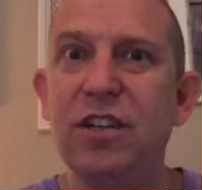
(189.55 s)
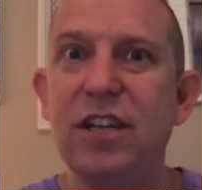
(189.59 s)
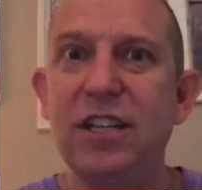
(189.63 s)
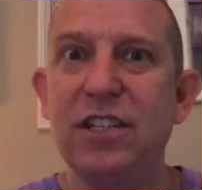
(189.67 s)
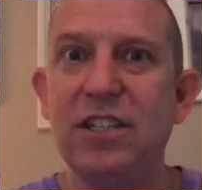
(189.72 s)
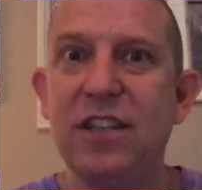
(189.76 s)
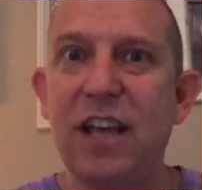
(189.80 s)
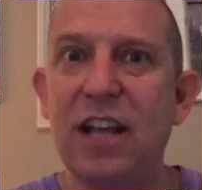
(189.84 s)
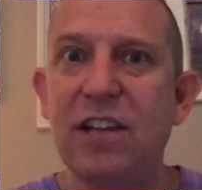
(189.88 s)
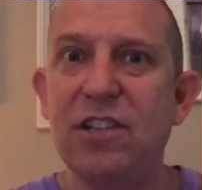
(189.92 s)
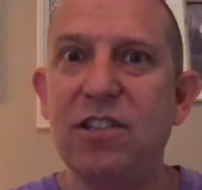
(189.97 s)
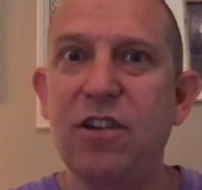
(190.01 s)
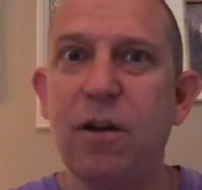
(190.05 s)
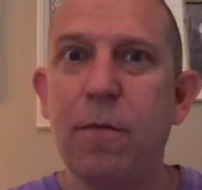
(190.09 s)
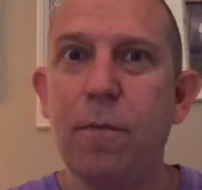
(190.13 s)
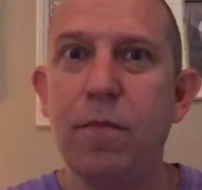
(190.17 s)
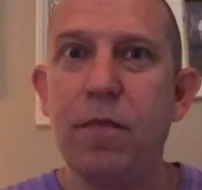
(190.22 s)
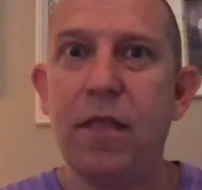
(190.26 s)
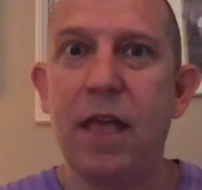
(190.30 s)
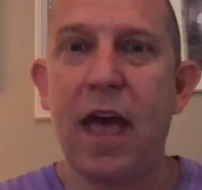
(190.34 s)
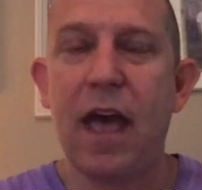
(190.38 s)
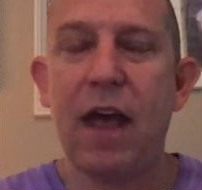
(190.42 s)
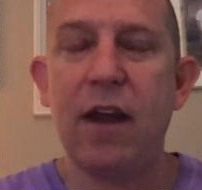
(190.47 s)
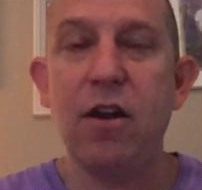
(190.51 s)
Is that something
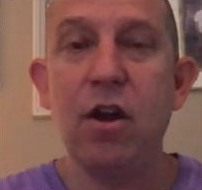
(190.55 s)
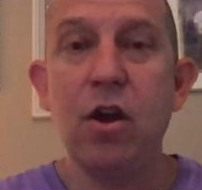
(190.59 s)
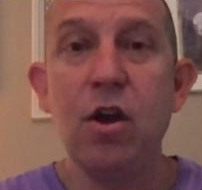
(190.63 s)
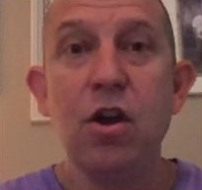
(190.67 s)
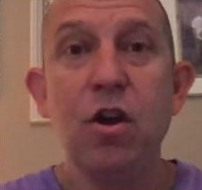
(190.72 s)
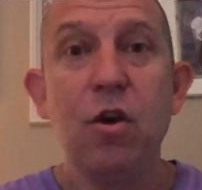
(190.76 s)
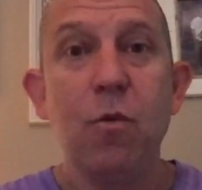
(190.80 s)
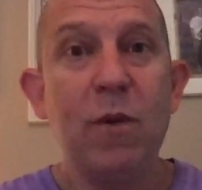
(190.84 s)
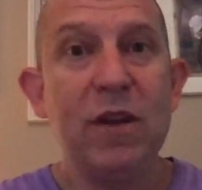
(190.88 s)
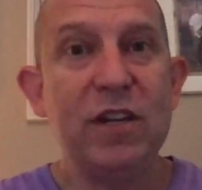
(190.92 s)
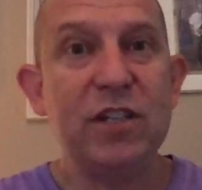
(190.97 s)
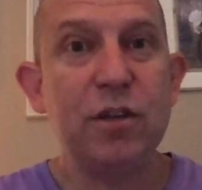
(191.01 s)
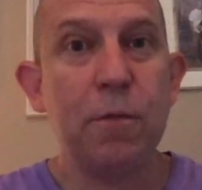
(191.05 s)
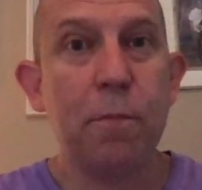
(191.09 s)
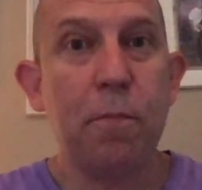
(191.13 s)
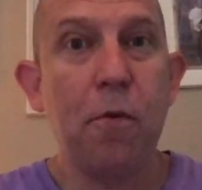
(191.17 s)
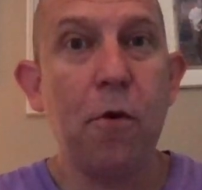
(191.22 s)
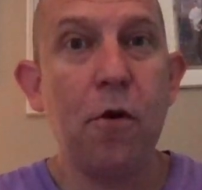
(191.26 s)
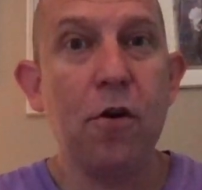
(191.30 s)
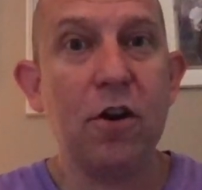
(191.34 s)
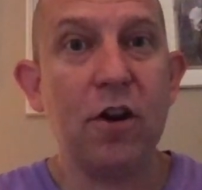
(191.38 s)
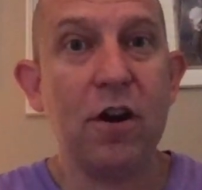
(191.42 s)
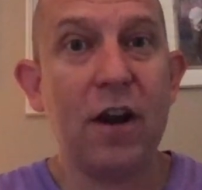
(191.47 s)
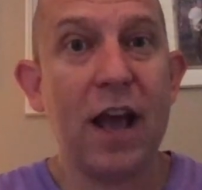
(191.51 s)
that we
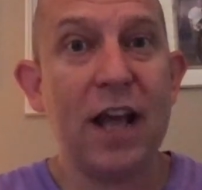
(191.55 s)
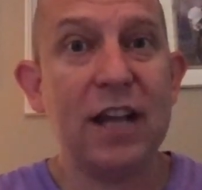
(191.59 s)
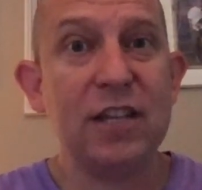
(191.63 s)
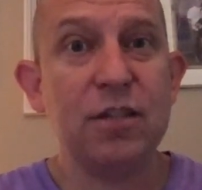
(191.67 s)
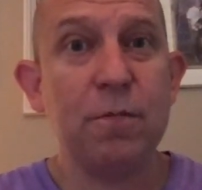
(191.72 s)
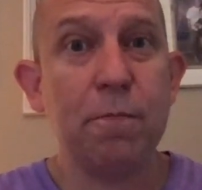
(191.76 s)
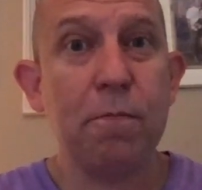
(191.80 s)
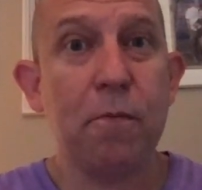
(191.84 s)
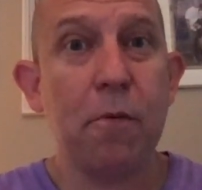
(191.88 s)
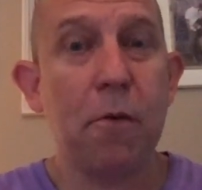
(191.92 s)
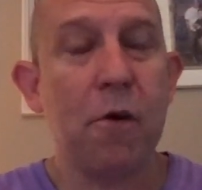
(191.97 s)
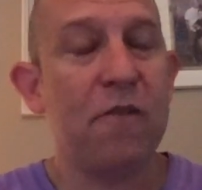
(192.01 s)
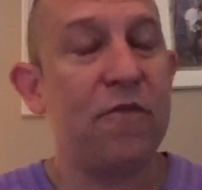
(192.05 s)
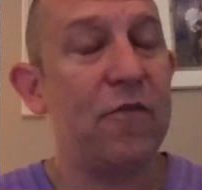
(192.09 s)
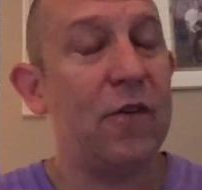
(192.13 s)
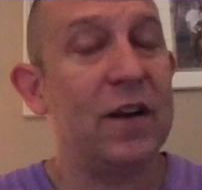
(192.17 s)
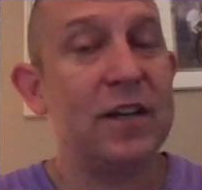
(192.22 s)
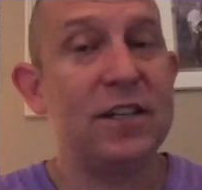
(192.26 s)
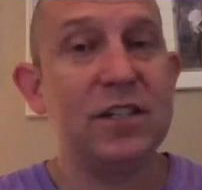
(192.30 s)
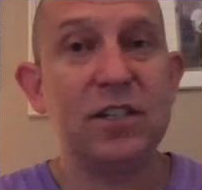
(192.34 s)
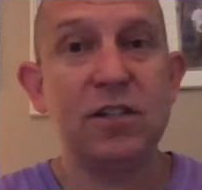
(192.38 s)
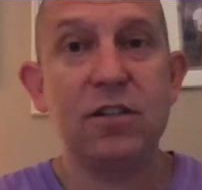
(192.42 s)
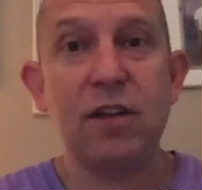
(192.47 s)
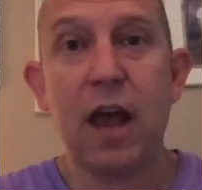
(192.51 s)
support or not support? For
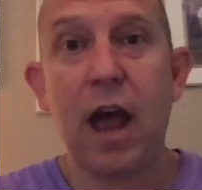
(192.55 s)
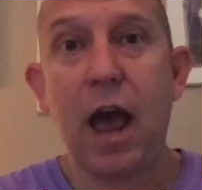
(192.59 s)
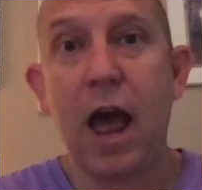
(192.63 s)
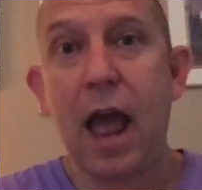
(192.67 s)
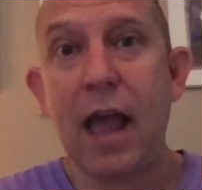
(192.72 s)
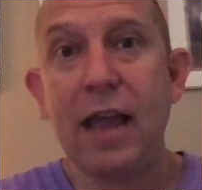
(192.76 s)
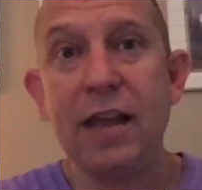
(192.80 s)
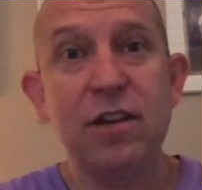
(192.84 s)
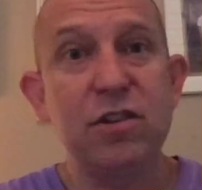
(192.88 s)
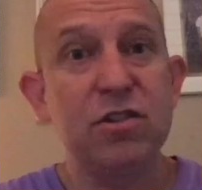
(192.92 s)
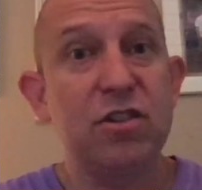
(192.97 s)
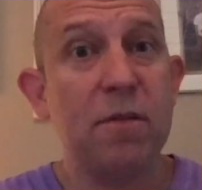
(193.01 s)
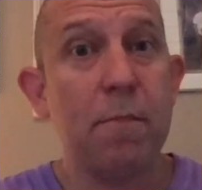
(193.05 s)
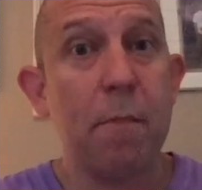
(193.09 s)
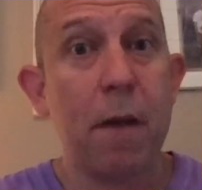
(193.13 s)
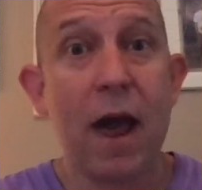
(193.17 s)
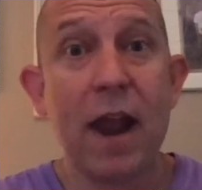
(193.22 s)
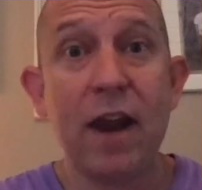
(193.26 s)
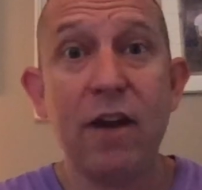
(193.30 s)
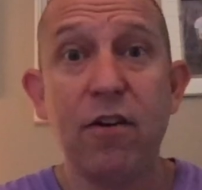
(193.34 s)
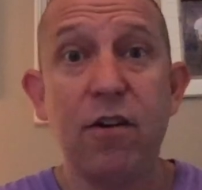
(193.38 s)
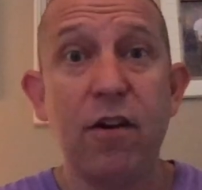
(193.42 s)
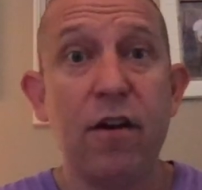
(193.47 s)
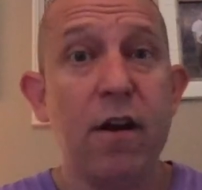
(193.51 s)
instance, I usually
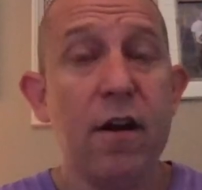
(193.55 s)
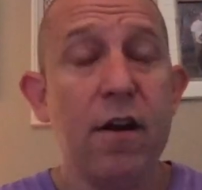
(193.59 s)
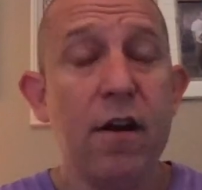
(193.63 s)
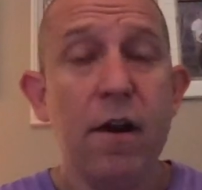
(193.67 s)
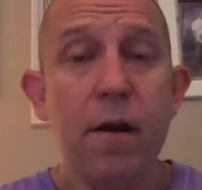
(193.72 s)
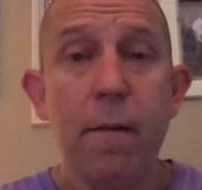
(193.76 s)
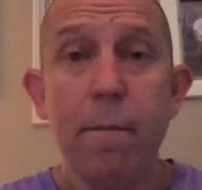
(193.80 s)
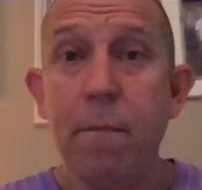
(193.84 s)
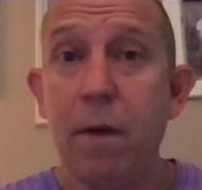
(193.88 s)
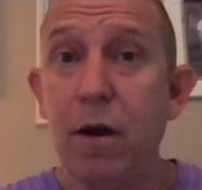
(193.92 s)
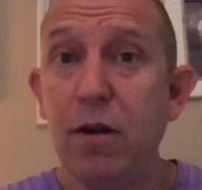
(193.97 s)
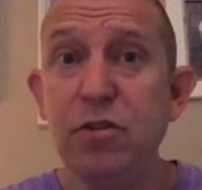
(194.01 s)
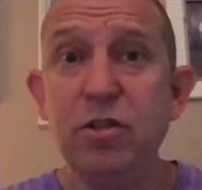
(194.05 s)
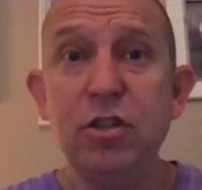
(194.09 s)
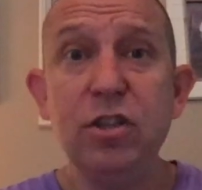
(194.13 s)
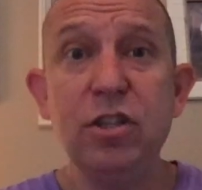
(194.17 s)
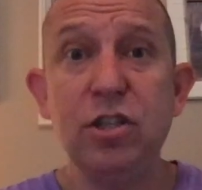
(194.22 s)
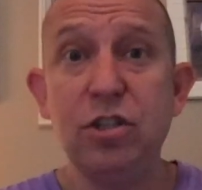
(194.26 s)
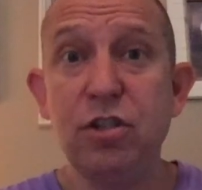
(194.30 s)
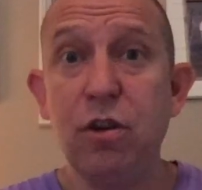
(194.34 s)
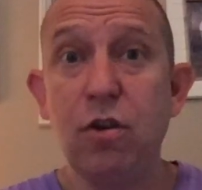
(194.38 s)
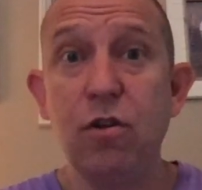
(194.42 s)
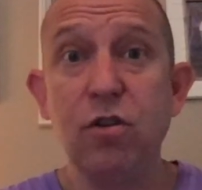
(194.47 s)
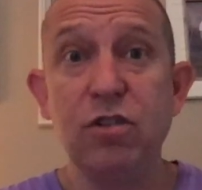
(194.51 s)
monitor most of the
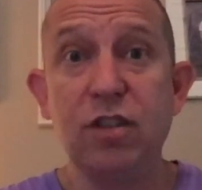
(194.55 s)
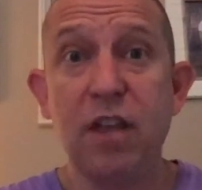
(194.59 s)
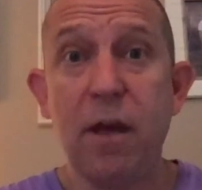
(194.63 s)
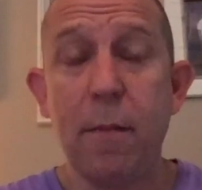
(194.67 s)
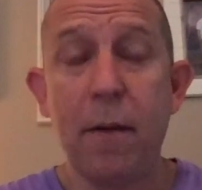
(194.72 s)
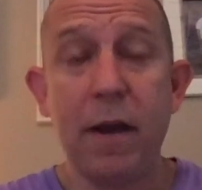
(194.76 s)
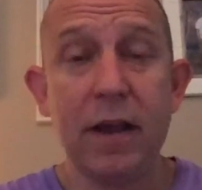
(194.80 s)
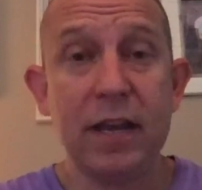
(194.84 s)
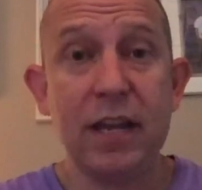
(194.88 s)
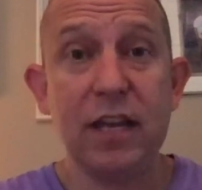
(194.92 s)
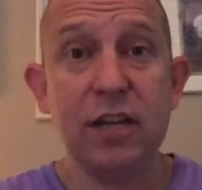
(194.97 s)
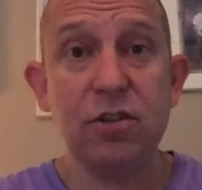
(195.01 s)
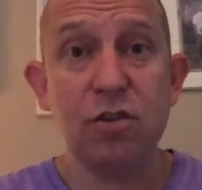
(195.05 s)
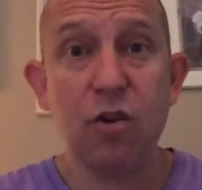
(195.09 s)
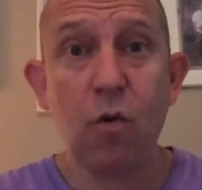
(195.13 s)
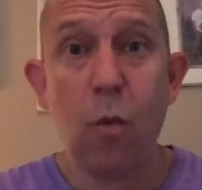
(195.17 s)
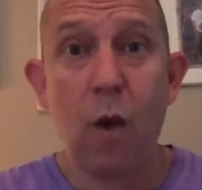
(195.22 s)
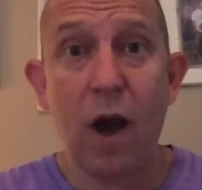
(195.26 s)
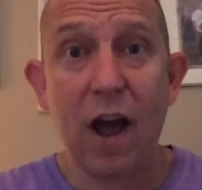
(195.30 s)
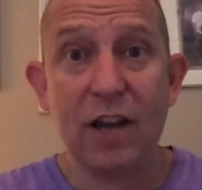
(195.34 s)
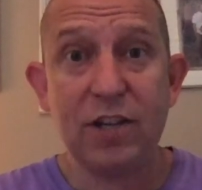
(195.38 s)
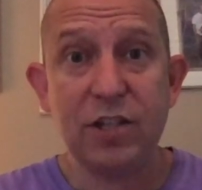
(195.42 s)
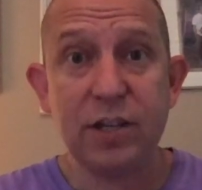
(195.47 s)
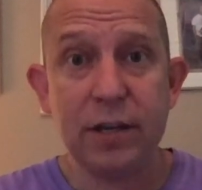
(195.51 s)
shows that my kids are
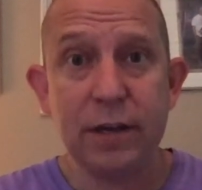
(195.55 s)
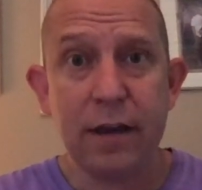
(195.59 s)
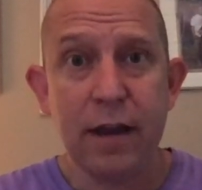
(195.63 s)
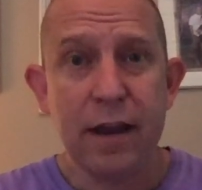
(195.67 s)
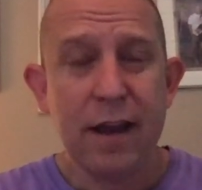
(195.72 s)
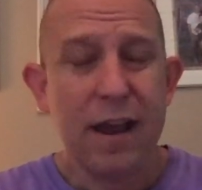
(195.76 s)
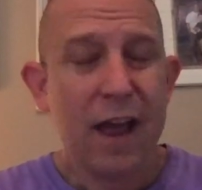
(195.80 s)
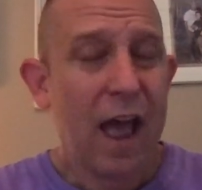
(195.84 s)
watching.